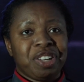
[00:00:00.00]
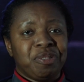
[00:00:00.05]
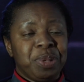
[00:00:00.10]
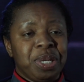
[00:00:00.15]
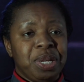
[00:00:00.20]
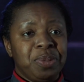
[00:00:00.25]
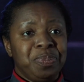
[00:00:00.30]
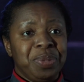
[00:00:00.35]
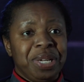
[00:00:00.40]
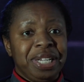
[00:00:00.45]
I've been
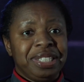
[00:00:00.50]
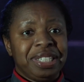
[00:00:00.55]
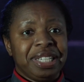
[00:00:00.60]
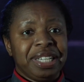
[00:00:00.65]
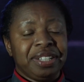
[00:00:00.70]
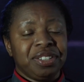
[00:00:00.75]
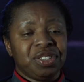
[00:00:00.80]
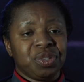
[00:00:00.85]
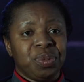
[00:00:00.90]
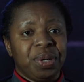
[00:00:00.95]
in
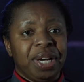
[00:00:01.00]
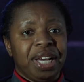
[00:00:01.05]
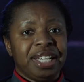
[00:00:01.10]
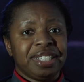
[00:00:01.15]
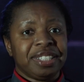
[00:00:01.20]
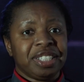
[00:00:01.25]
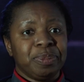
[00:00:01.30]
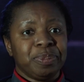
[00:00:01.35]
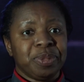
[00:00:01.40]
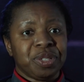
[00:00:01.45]
meetings where
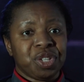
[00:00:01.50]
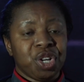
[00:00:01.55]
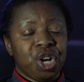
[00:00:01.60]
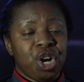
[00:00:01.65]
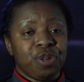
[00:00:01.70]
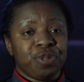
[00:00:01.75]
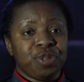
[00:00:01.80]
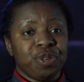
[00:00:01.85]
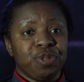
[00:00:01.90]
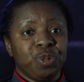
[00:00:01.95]
some
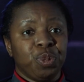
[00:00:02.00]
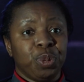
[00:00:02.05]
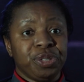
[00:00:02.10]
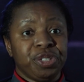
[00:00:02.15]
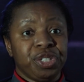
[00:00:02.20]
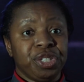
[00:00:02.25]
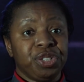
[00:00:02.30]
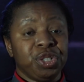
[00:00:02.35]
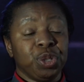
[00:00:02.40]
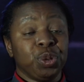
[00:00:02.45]
staff have
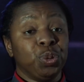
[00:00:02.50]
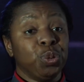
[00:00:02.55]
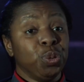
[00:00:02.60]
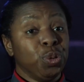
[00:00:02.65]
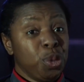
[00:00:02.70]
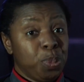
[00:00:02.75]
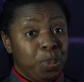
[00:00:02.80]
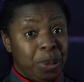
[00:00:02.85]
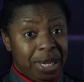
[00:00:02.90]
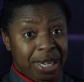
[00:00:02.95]
wanted to call
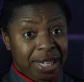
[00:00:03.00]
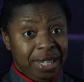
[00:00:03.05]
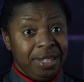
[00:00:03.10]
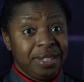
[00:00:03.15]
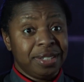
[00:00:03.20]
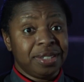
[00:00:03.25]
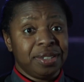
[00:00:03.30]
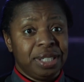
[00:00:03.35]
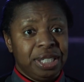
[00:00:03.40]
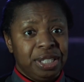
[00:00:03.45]
the
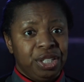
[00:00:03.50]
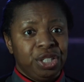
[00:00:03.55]
police